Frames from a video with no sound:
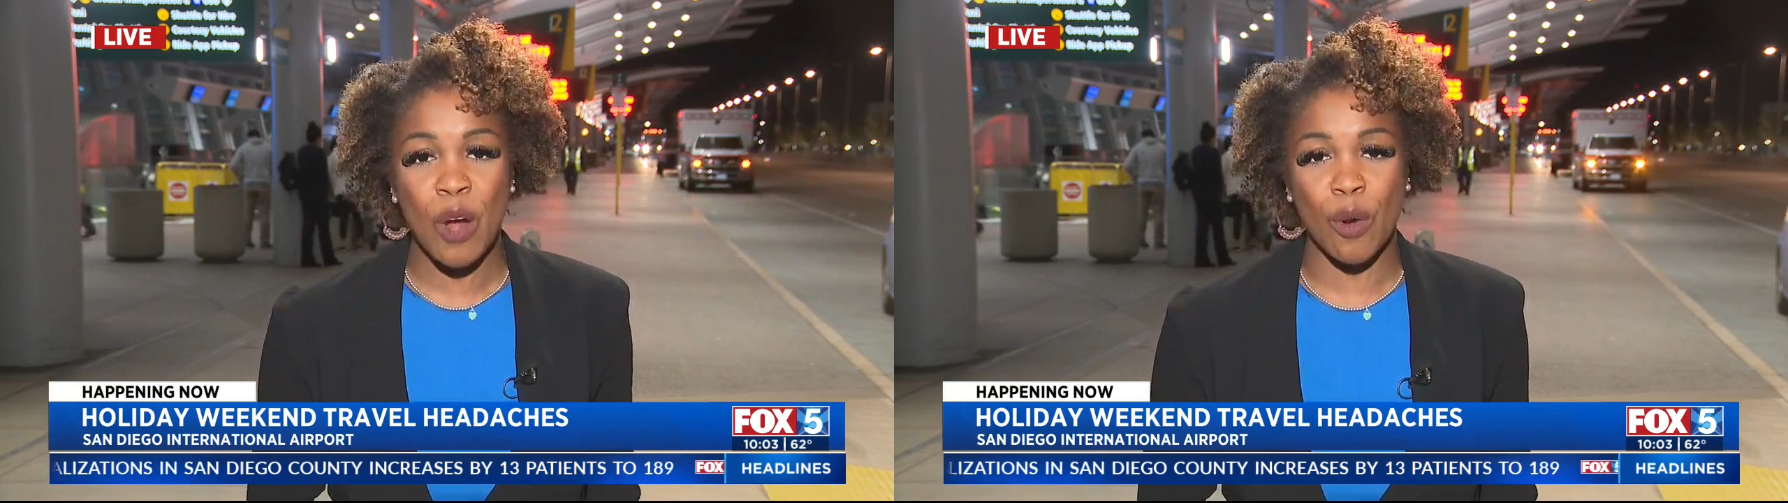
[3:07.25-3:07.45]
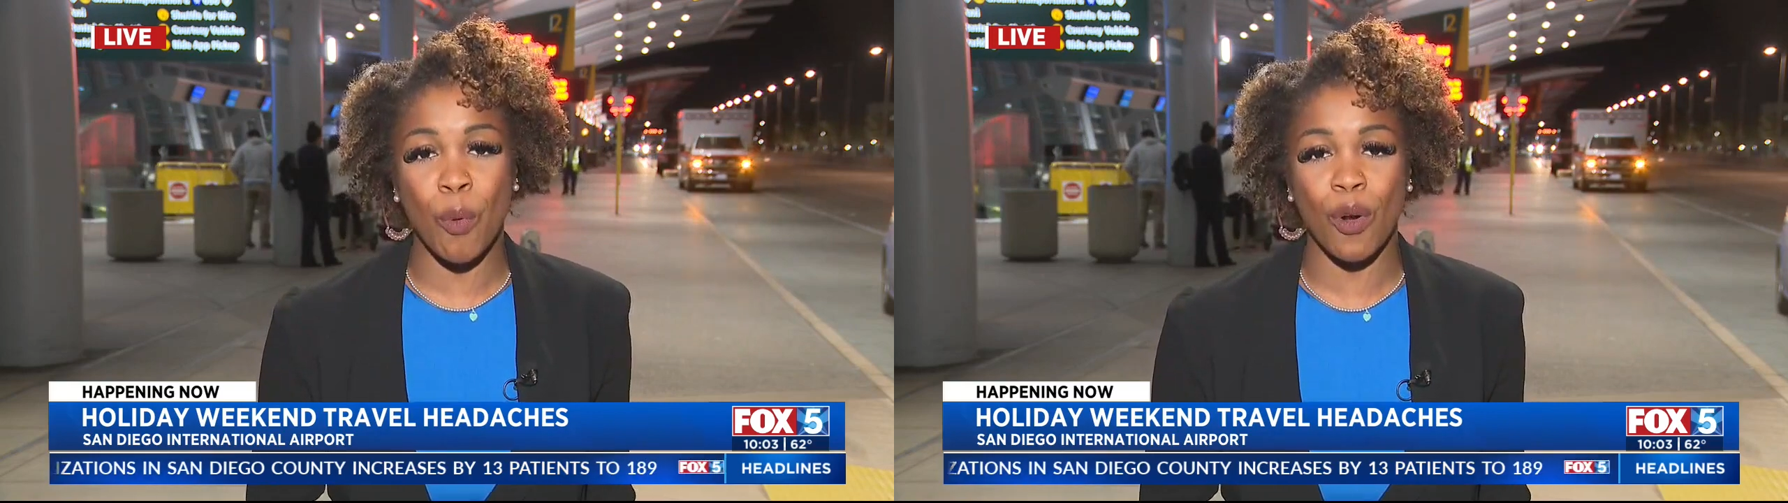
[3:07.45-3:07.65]

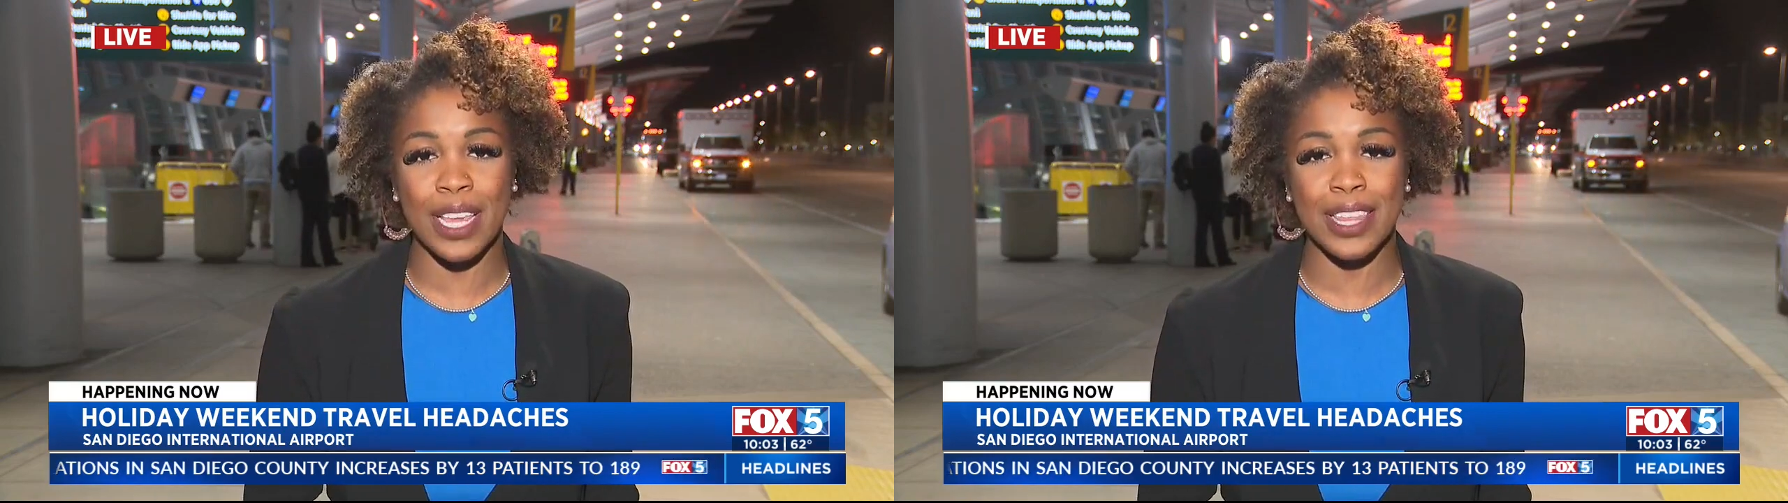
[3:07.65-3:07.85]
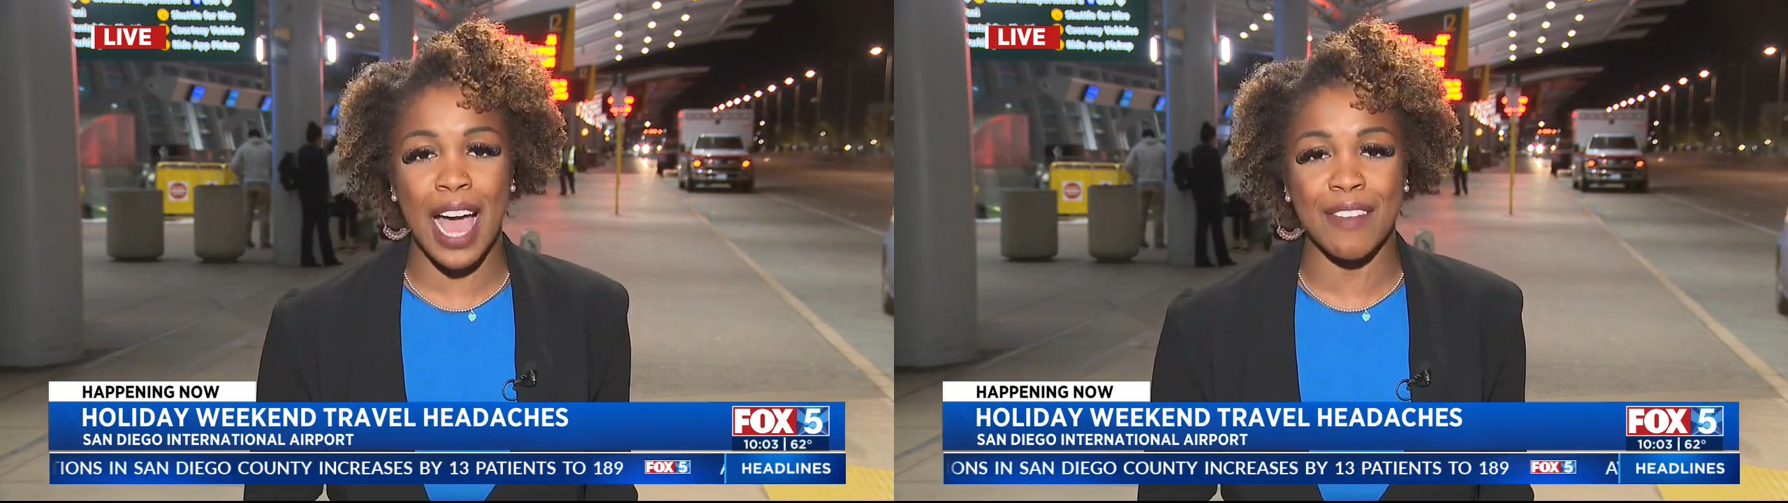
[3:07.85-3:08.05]

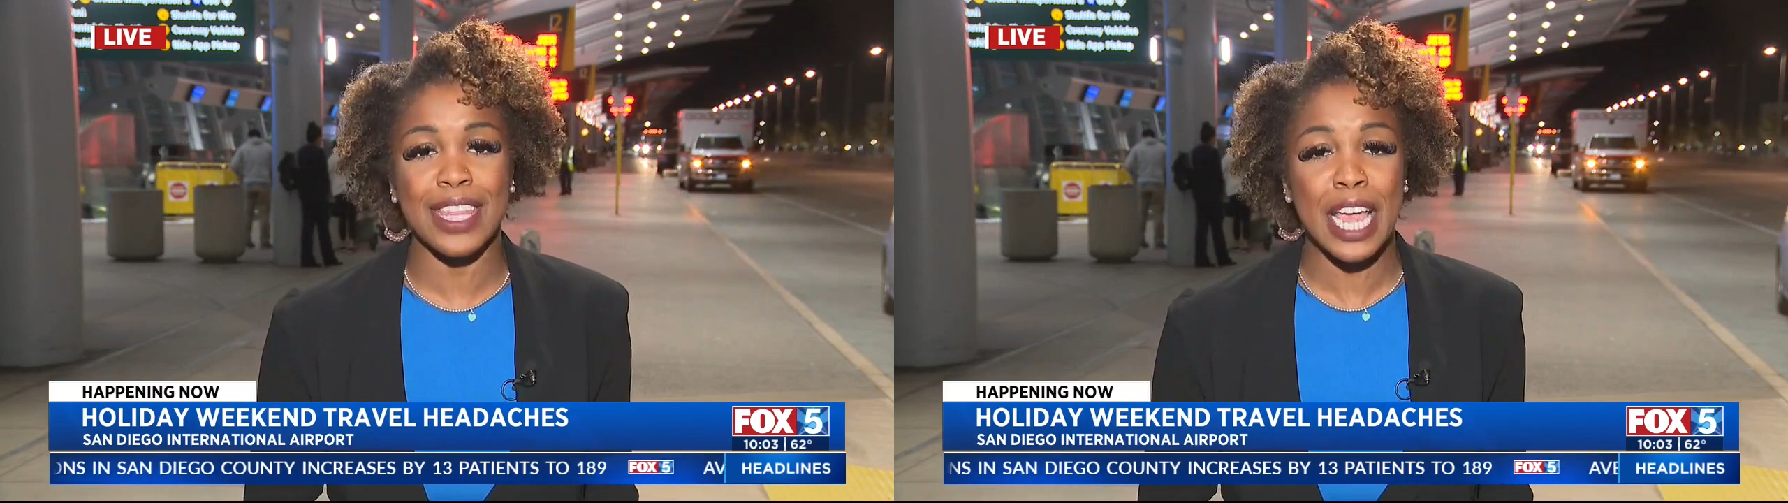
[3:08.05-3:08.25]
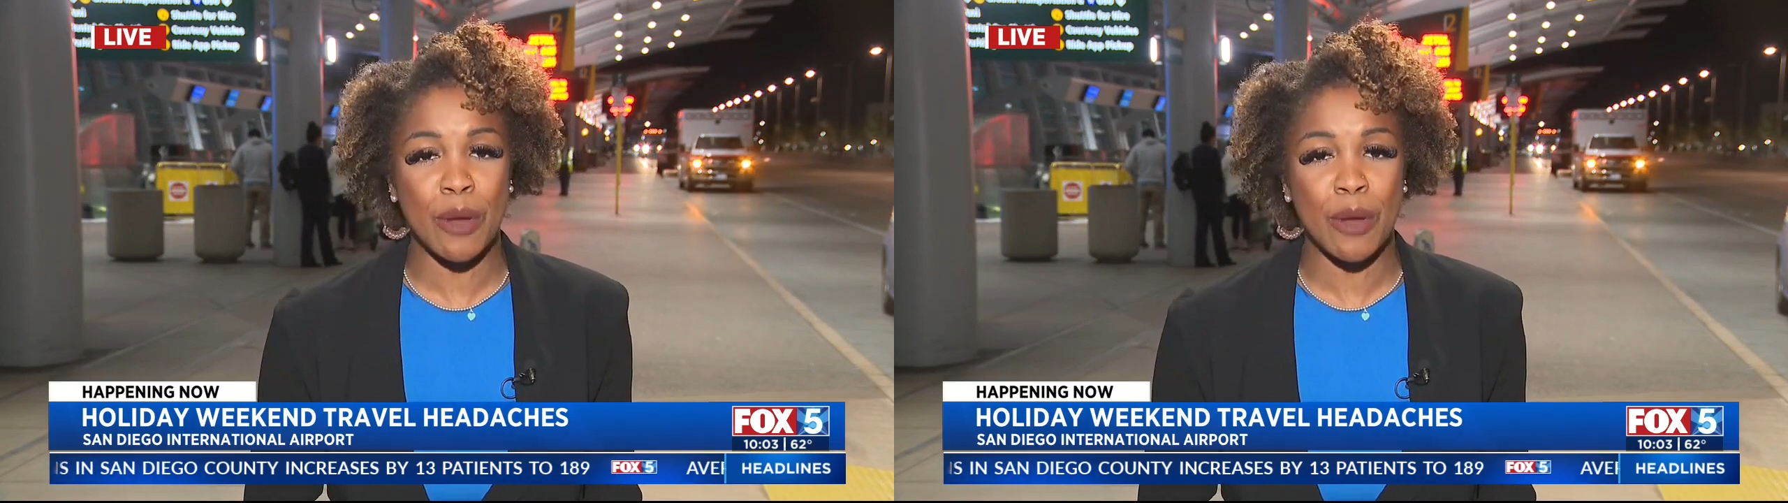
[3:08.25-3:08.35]
Reporting live at the